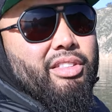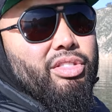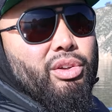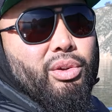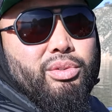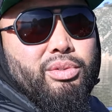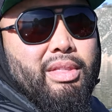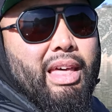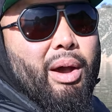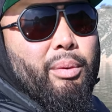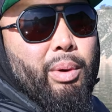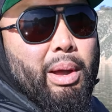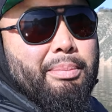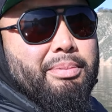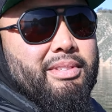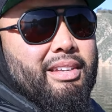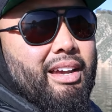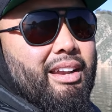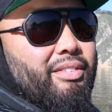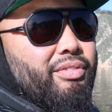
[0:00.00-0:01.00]
out those that
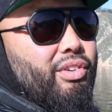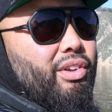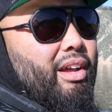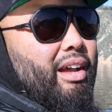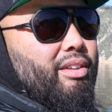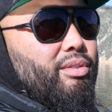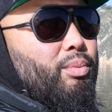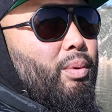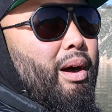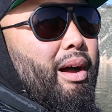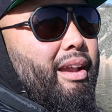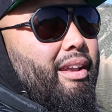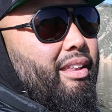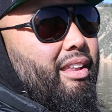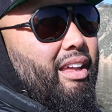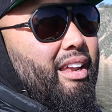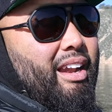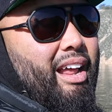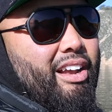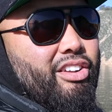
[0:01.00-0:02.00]
website if you guys want.
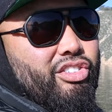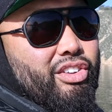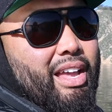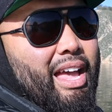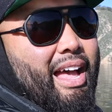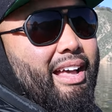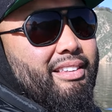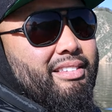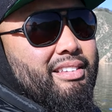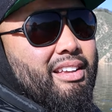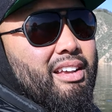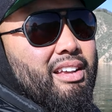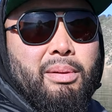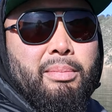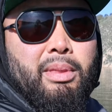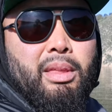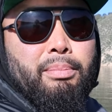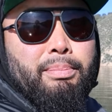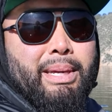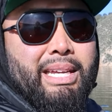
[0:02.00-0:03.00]
And it actually has
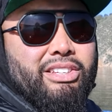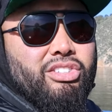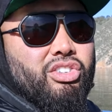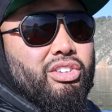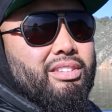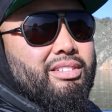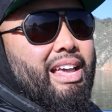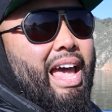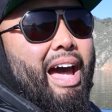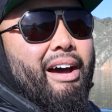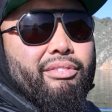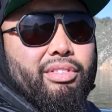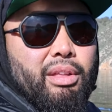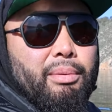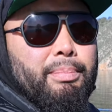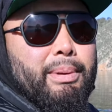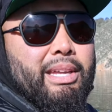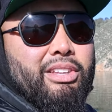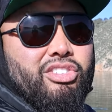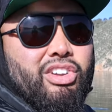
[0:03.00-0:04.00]
some of the beaches.
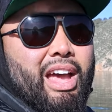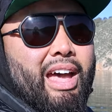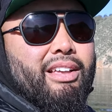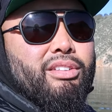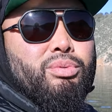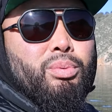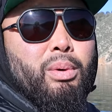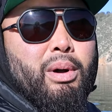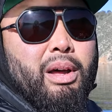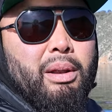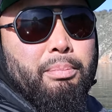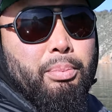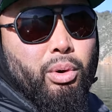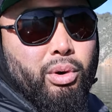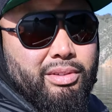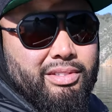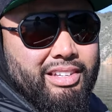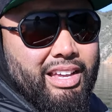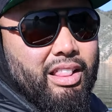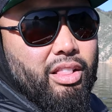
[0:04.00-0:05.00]
Avila Beach has one,
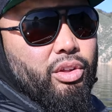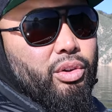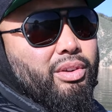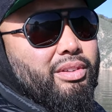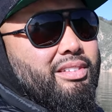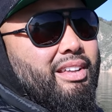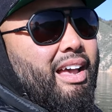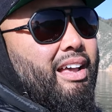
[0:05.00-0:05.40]
Port San Luis